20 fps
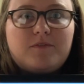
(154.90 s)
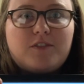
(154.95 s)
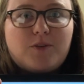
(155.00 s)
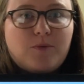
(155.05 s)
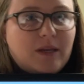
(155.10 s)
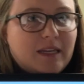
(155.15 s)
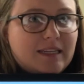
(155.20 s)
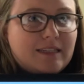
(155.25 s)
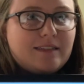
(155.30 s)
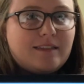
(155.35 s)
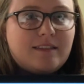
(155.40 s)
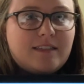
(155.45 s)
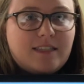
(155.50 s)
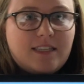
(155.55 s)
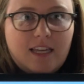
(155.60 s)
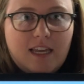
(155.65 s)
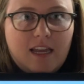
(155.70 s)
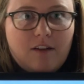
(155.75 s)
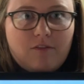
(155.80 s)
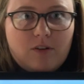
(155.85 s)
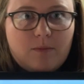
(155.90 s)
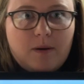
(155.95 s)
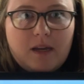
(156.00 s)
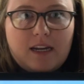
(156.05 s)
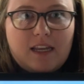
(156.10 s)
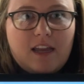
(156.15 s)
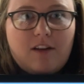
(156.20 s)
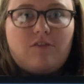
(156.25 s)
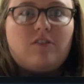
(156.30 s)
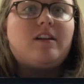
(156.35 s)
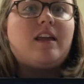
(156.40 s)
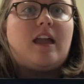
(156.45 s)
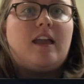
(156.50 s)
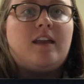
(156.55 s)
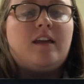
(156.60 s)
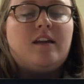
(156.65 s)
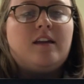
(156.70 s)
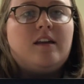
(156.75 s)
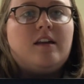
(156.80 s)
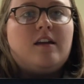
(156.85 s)
So we can see everybody every day.
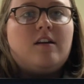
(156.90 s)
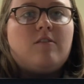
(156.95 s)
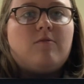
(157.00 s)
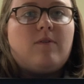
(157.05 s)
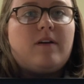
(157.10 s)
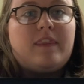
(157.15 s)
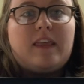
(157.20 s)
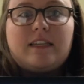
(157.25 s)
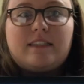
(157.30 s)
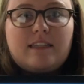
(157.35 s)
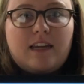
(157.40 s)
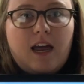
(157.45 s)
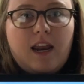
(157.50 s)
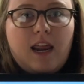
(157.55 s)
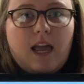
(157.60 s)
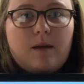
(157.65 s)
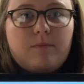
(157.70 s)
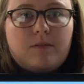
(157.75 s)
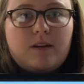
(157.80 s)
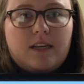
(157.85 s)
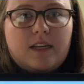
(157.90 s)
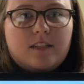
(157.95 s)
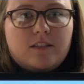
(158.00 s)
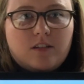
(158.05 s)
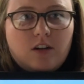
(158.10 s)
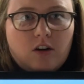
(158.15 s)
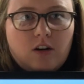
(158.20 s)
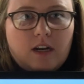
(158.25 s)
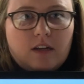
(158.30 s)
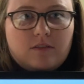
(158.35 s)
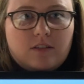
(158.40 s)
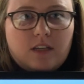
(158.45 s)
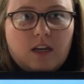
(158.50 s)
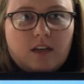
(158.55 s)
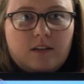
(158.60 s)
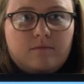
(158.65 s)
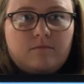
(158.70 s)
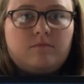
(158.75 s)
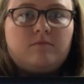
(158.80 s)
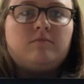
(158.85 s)
When that's not happening, it's dark
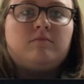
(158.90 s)
outside.